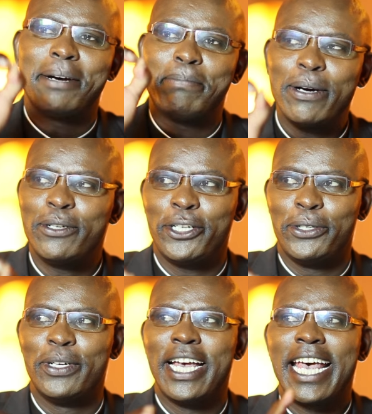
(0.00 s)
about
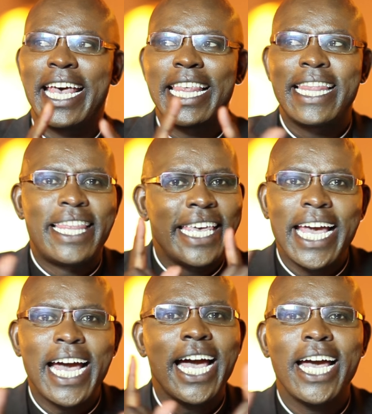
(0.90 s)
you.
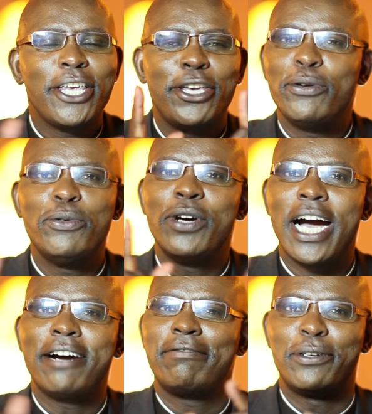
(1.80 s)
There you
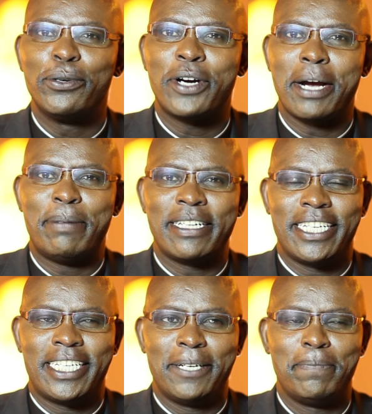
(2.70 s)
have no
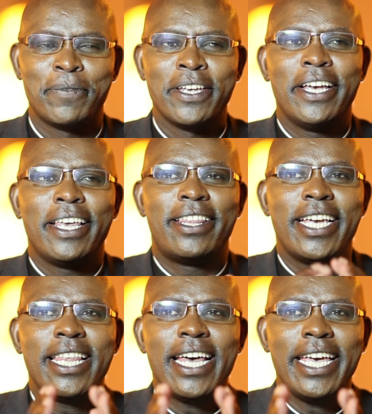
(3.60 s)
capacity.
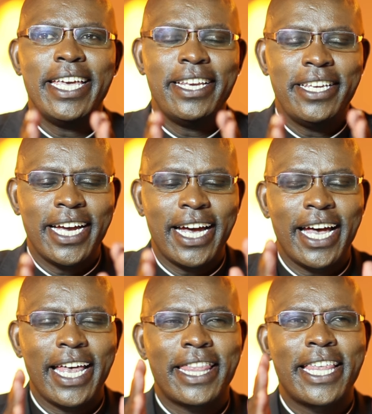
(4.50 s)
The other
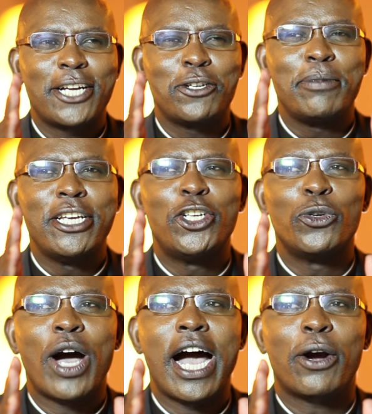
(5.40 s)
area that we need
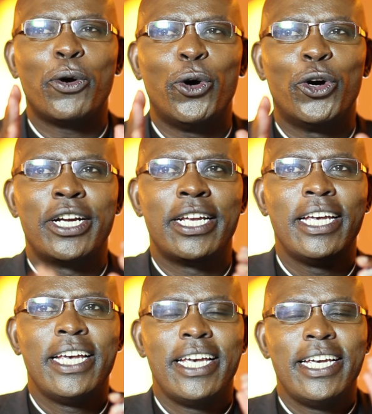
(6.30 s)
to work on
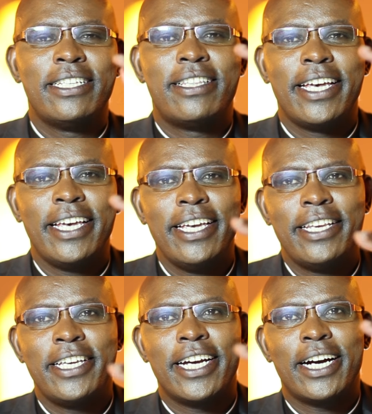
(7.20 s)
is the
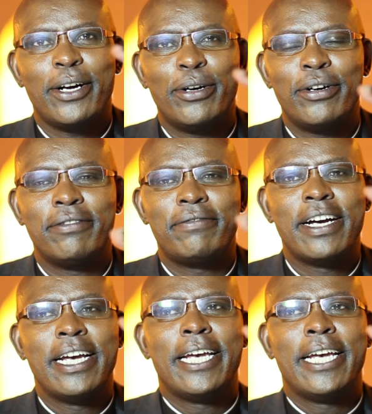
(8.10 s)
area of